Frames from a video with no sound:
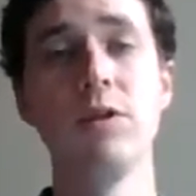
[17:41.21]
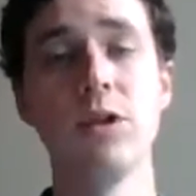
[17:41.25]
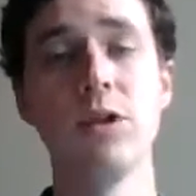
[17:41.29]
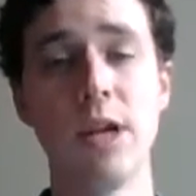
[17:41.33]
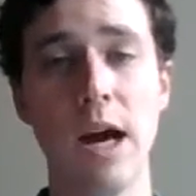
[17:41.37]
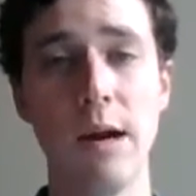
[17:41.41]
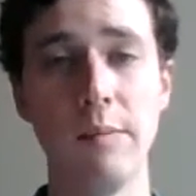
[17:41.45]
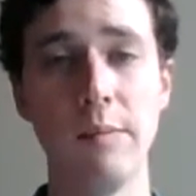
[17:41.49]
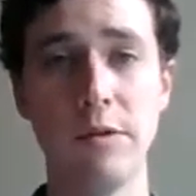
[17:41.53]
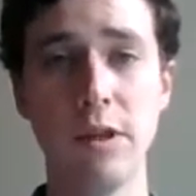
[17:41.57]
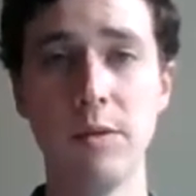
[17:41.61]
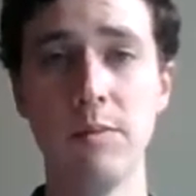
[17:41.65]

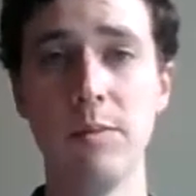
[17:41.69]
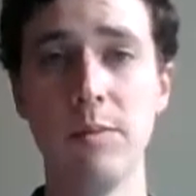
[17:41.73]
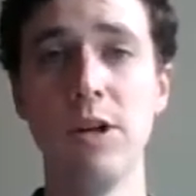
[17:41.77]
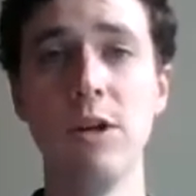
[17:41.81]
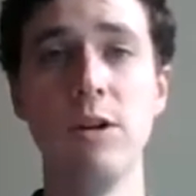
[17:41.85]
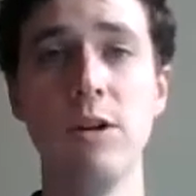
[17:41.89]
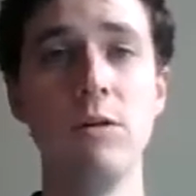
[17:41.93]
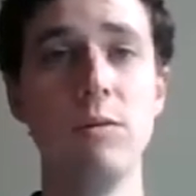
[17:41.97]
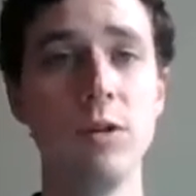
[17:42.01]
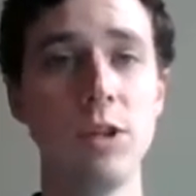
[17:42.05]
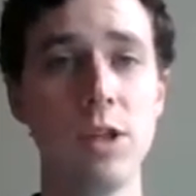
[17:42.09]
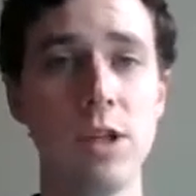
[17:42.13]
Coptic
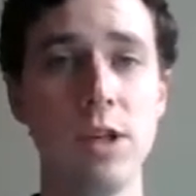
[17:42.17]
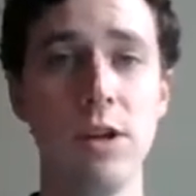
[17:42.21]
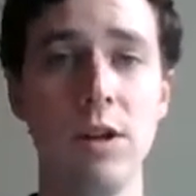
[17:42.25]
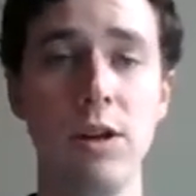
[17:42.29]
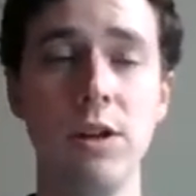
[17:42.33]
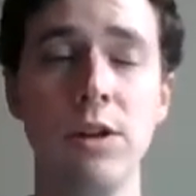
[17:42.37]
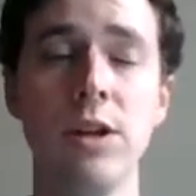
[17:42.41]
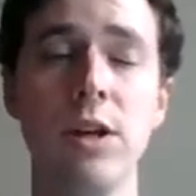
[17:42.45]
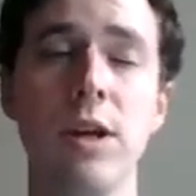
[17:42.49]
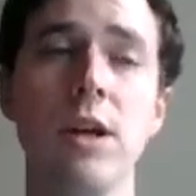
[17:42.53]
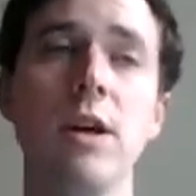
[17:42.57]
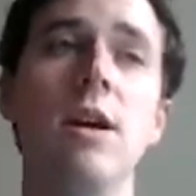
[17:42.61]
men who was
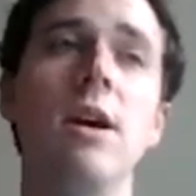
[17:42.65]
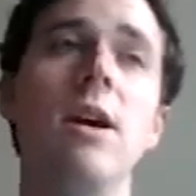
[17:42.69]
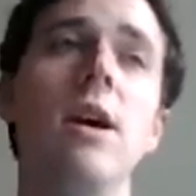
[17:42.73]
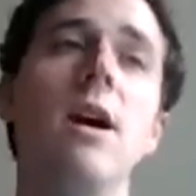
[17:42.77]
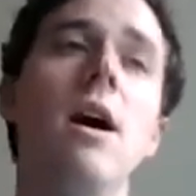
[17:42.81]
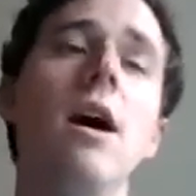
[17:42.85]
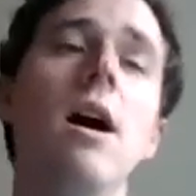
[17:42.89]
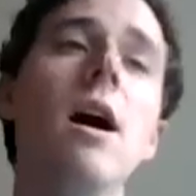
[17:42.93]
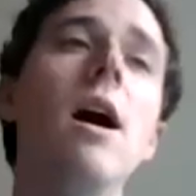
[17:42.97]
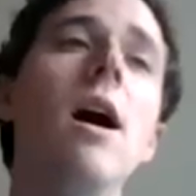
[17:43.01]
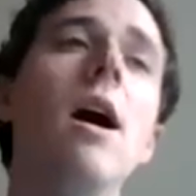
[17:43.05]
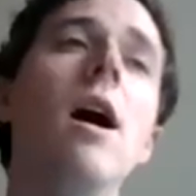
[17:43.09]
killed,
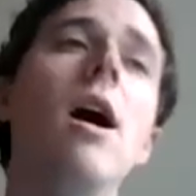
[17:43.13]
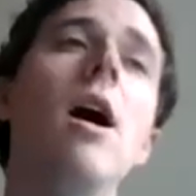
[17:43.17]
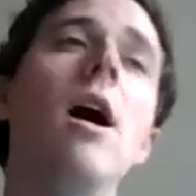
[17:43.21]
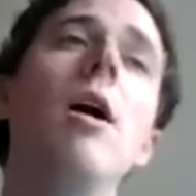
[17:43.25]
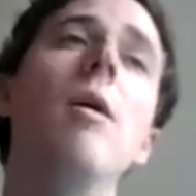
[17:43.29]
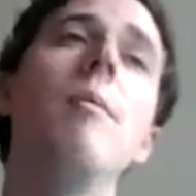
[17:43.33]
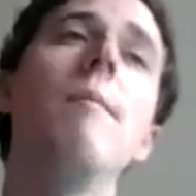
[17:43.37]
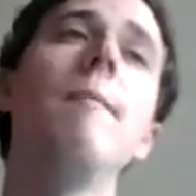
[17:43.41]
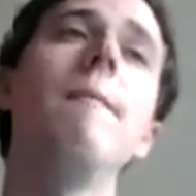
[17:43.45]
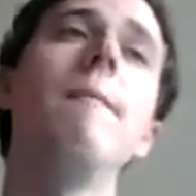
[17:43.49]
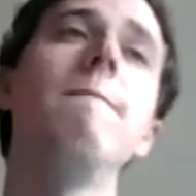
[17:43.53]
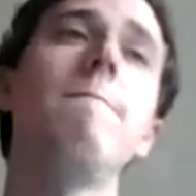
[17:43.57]

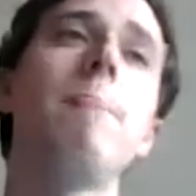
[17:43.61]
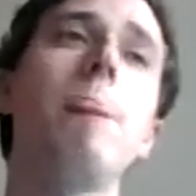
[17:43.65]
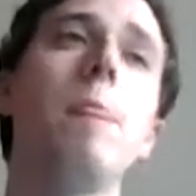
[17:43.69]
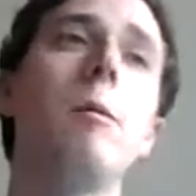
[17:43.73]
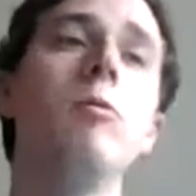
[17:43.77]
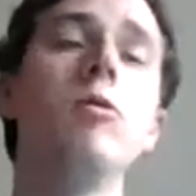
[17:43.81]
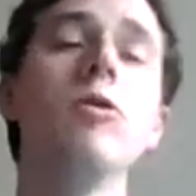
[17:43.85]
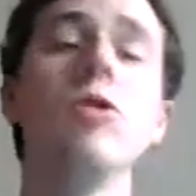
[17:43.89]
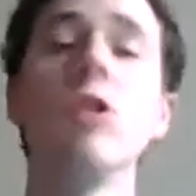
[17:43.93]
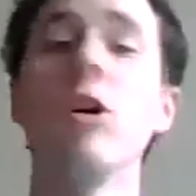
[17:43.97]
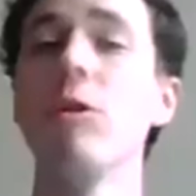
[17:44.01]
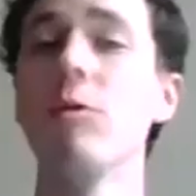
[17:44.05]

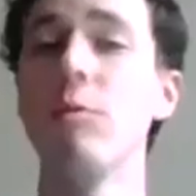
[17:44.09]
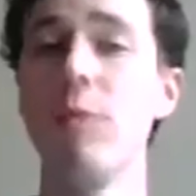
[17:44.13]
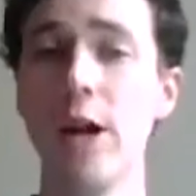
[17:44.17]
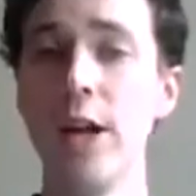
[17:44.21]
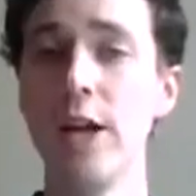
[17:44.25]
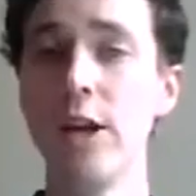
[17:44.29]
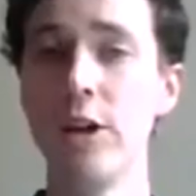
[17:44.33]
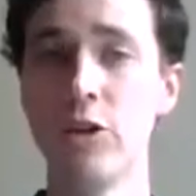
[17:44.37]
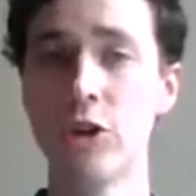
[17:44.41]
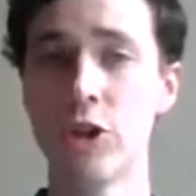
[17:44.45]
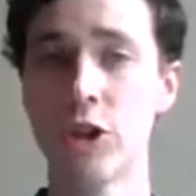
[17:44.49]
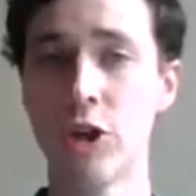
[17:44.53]
was on a
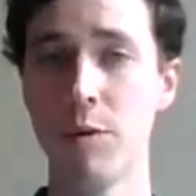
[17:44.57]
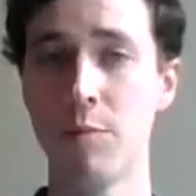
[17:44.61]
radio